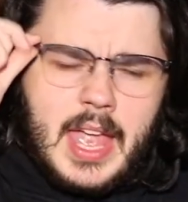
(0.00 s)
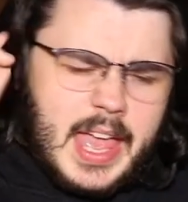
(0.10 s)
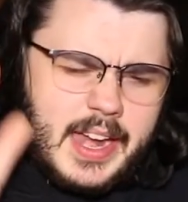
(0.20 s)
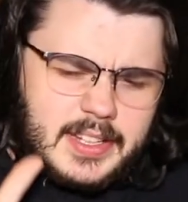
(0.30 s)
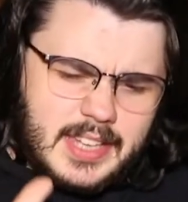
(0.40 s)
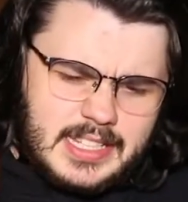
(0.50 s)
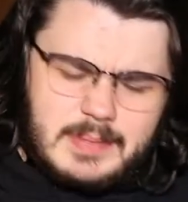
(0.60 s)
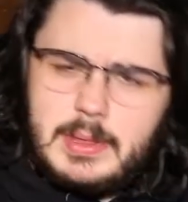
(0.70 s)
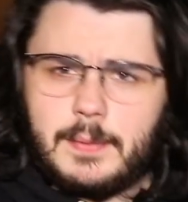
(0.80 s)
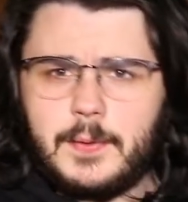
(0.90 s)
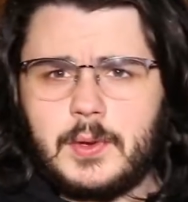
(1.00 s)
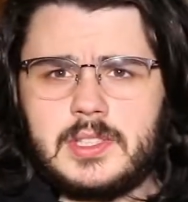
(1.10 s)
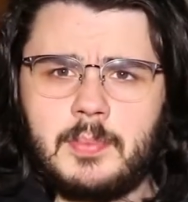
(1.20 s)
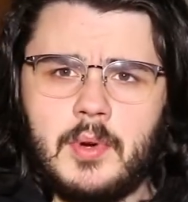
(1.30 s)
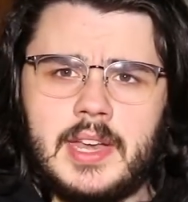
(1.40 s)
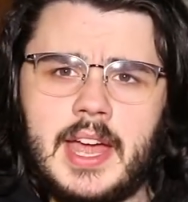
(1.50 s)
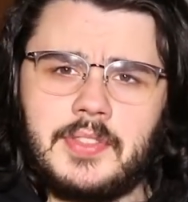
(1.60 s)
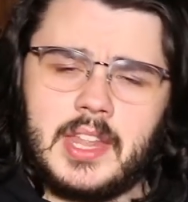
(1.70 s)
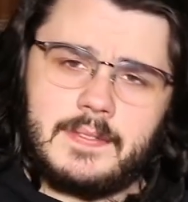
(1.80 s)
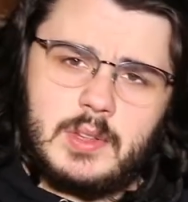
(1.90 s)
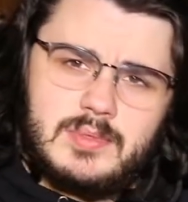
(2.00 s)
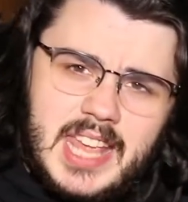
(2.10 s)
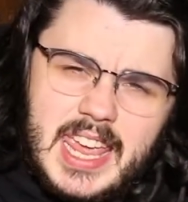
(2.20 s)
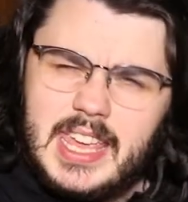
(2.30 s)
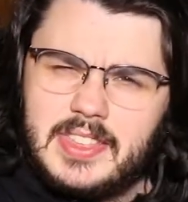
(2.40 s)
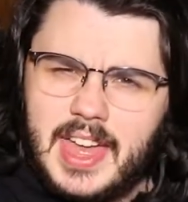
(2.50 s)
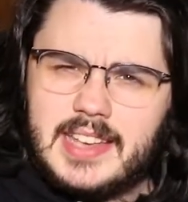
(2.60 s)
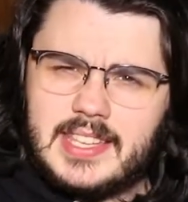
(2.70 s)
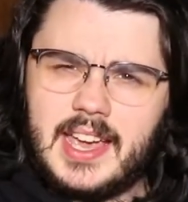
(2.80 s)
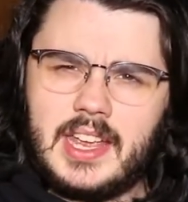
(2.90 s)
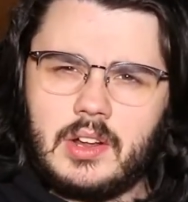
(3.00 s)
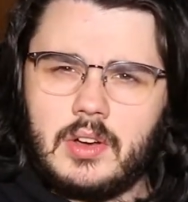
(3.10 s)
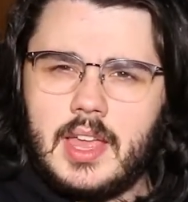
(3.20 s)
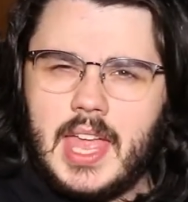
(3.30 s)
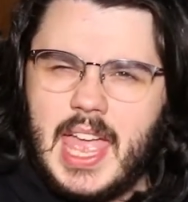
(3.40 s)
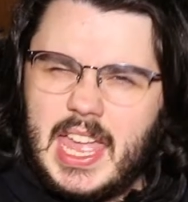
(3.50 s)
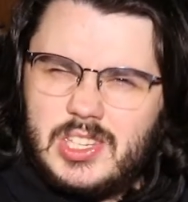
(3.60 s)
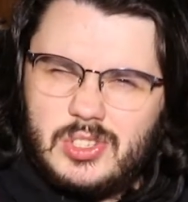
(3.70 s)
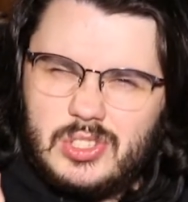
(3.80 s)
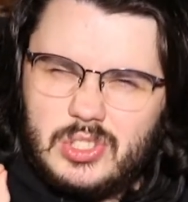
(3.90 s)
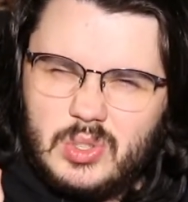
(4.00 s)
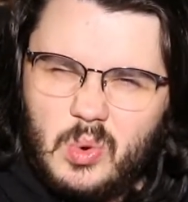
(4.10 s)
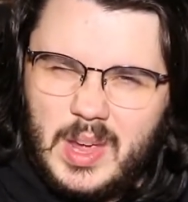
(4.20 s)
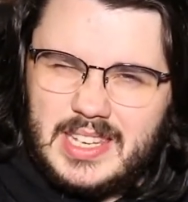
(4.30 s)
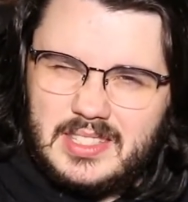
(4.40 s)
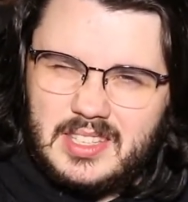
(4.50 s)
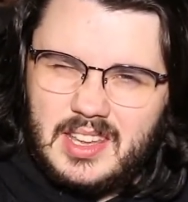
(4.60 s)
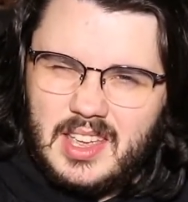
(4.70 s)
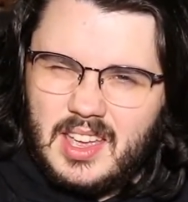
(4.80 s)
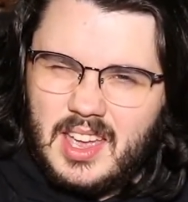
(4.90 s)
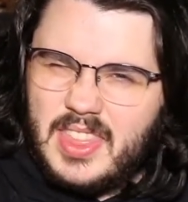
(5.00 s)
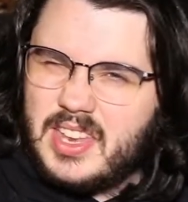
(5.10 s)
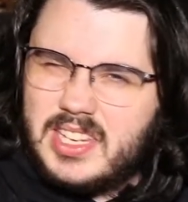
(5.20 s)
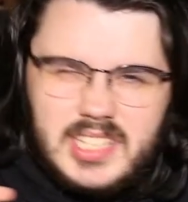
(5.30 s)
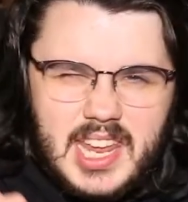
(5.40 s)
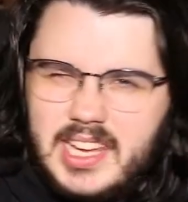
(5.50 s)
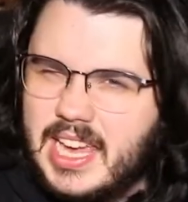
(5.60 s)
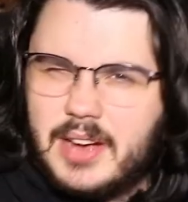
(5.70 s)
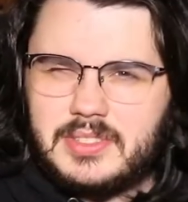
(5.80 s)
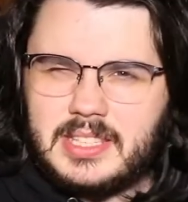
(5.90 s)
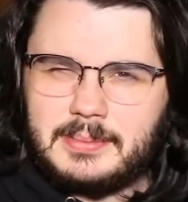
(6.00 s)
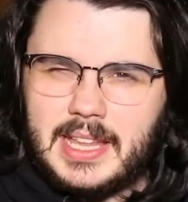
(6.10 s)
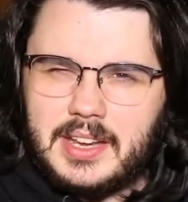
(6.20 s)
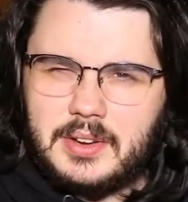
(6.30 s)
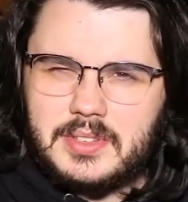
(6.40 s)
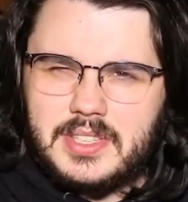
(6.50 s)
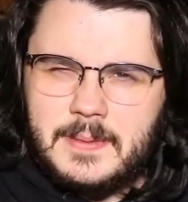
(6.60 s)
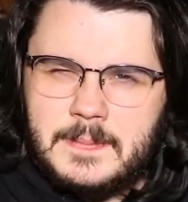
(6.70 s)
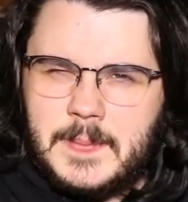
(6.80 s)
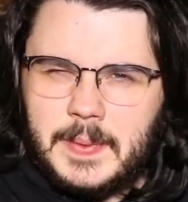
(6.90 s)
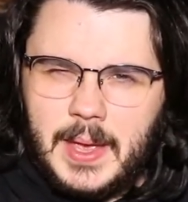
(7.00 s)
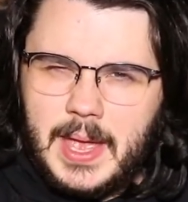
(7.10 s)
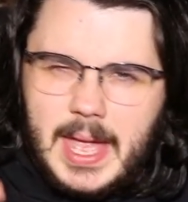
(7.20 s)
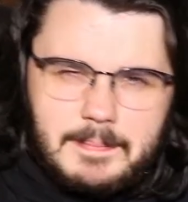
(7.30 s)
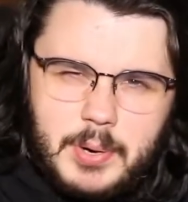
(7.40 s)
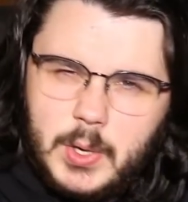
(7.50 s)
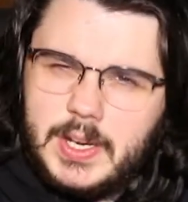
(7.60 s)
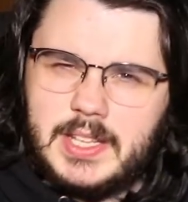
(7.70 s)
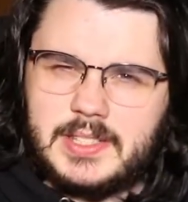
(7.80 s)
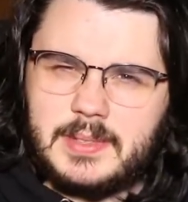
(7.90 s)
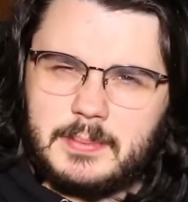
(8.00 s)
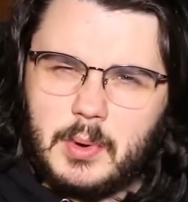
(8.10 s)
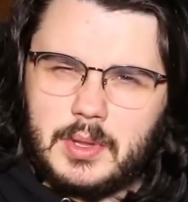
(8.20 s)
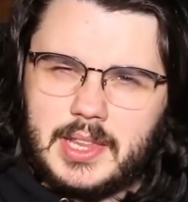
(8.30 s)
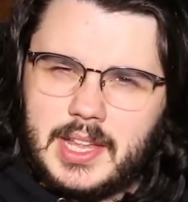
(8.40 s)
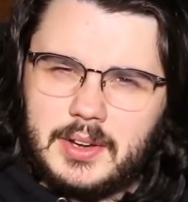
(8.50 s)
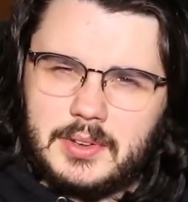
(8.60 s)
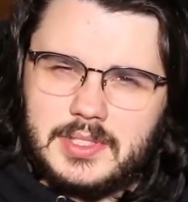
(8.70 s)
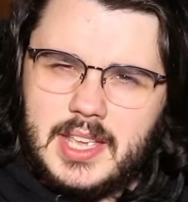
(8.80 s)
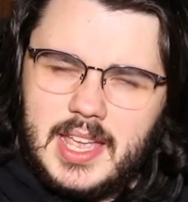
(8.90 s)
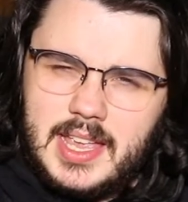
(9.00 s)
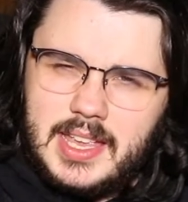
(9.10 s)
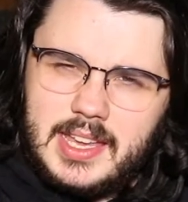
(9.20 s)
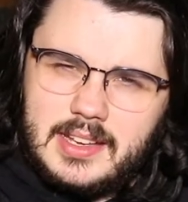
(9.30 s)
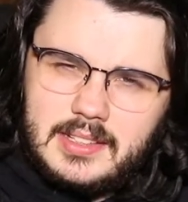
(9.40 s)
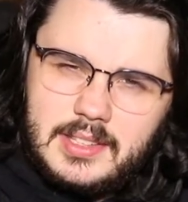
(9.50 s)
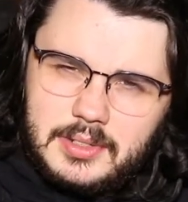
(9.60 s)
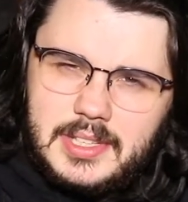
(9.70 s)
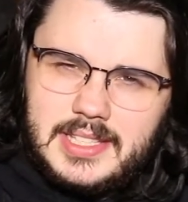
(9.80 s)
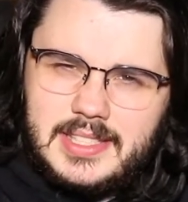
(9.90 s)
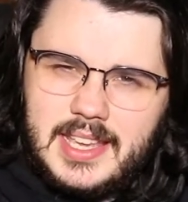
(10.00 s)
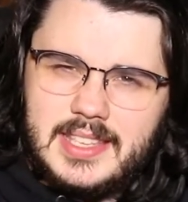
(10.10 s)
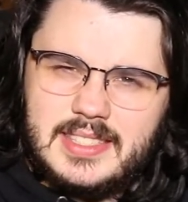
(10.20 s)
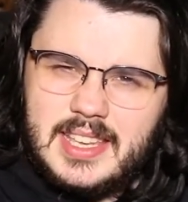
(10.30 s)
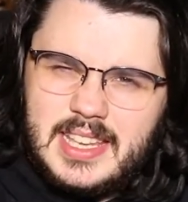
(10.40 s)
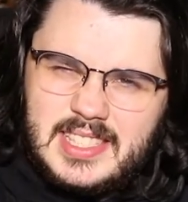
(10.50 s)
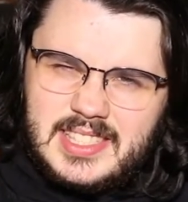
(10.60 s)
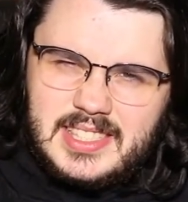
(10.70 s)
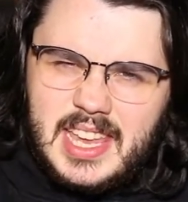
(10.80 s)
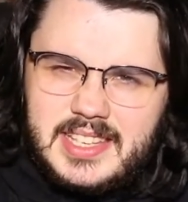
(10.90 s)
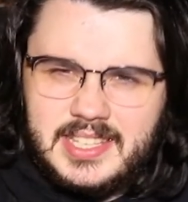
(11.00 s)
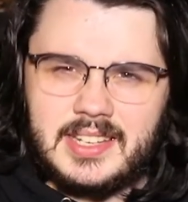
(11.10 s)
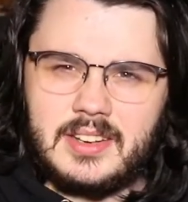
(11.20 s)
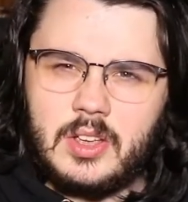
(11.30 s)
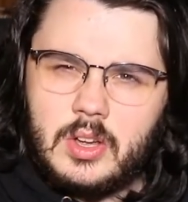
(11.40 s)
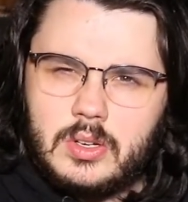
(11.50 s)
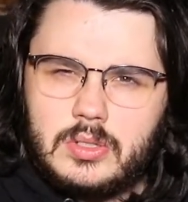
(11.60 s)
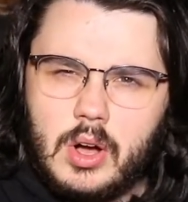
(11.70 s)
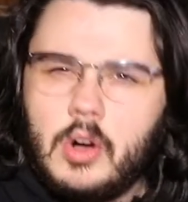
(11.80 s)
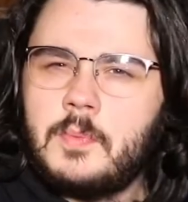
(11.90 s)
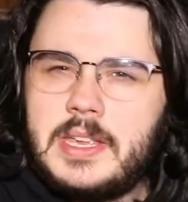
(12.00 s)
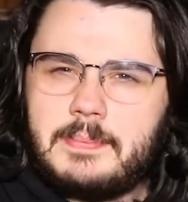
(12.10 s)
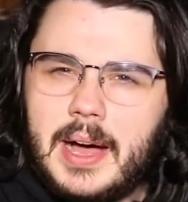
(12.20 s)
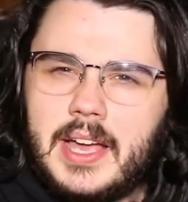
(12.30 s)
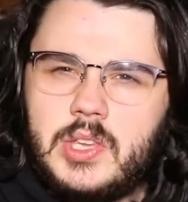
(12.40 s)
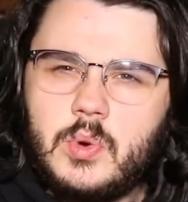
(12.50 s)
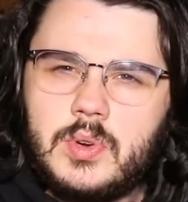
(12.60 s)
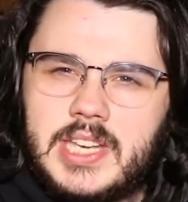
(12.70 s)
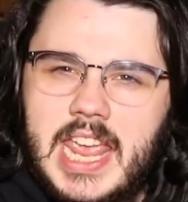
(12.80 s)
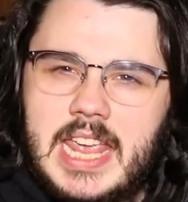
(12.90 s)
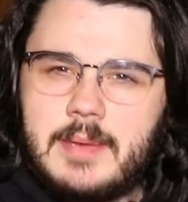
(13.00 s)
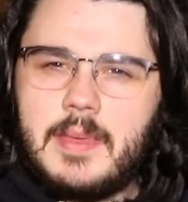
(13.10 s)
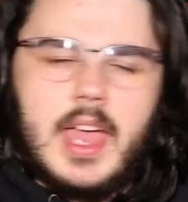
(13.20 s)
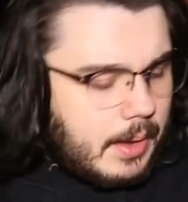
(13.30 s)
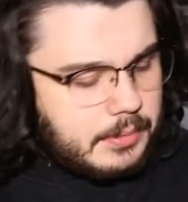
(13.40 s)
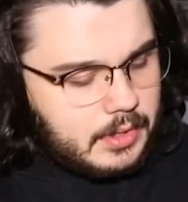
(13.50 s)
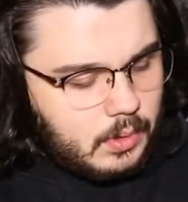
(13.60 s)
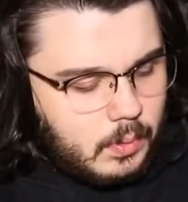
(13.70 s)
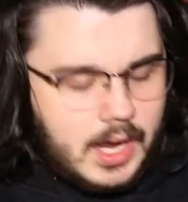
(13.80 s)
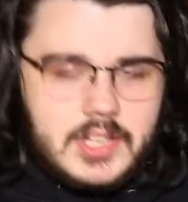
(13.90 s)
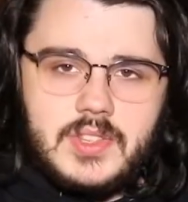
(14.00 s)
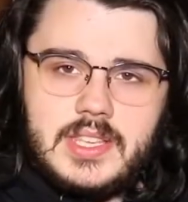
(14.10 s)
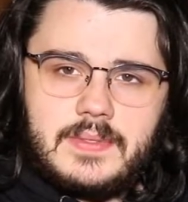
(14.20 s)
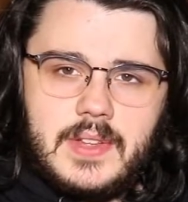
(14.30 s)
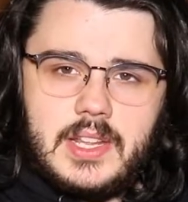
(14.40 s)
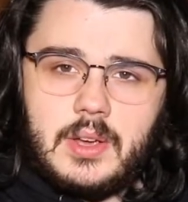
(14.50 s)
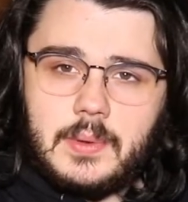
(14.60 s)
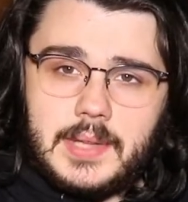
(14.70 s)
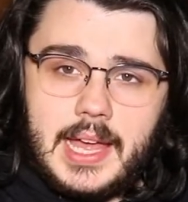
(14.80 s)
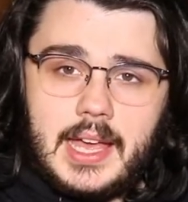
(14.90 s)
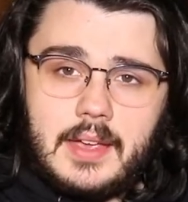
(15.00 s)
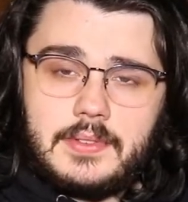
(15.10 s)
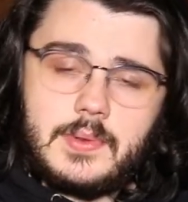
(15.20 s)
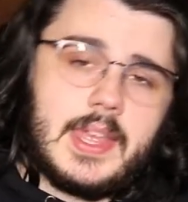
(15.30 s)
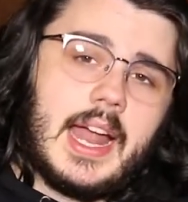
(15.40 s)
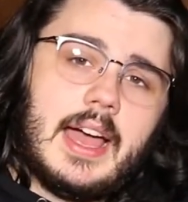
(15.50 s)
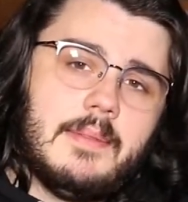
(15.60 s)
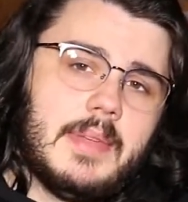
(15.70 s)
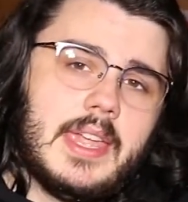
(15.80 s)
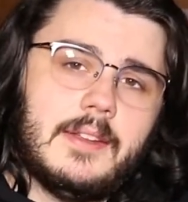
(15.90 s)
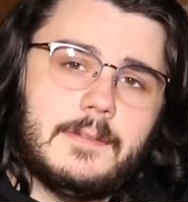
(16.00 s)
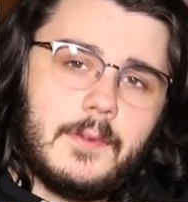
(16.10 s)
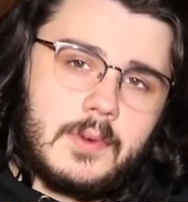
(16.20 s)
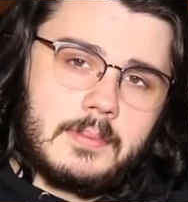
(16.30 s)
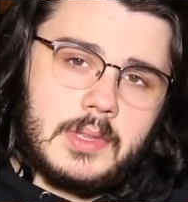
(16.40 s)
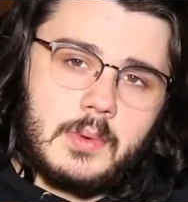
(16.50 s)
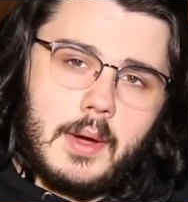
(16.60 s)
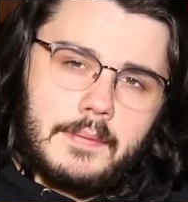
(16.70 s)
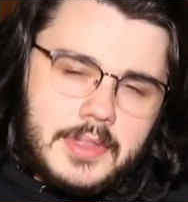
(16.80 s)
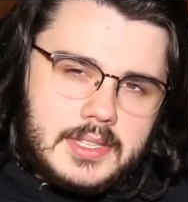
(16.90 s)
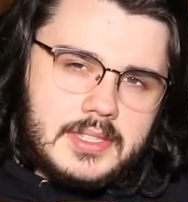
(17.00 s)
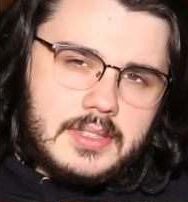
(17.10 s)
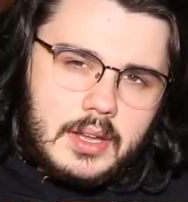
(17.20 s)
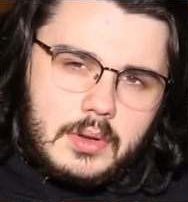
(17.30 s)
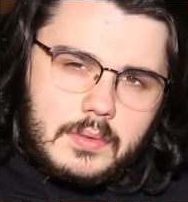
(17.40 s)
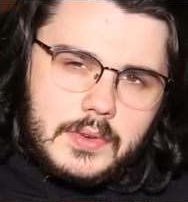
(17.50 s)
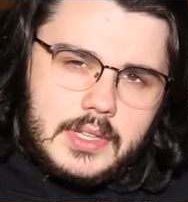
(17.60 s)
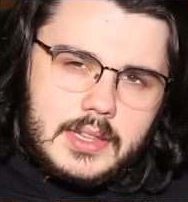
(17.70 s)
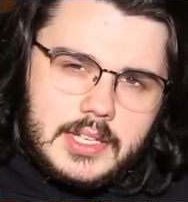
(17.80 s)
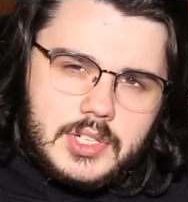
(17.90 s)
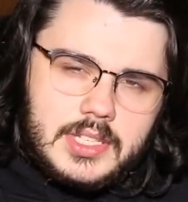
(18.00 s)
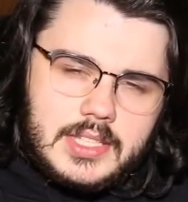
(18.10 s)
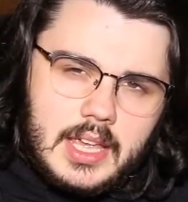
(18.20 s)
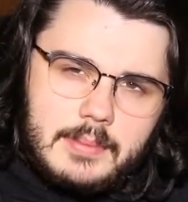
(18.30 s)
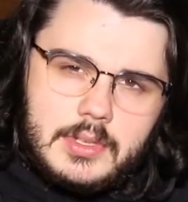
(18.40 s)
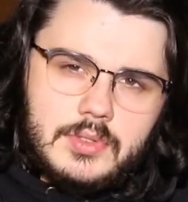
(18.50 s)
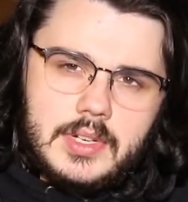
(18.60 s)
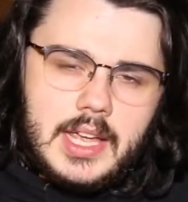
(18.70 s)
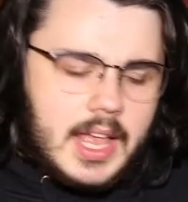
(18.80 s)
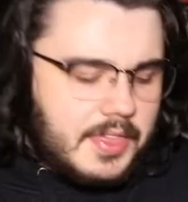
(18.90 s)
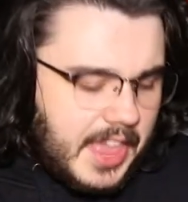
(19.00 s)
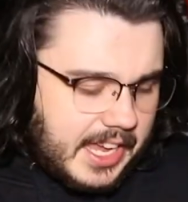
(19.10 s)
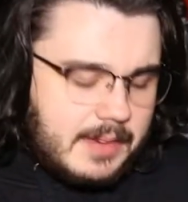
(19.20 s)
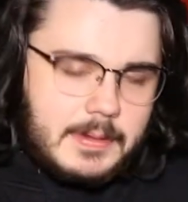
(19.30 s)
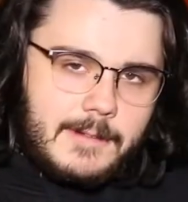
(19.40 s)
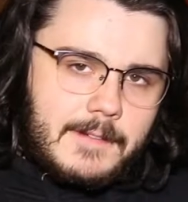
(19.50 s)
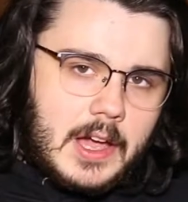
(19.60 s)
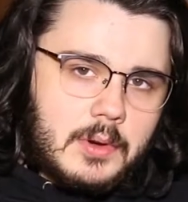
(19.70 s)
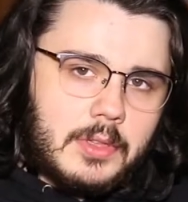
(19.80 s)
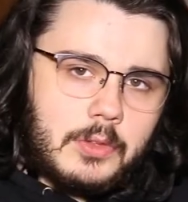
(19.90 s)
And I'd like to be the first to point out that if you take that title and just squint, and then you take out some letters, and put in some more letters, it clearly says, Satan, call me by your name. Now, I'm gonna watch this video live so that I may inform you of the subtle religious imagery that can be found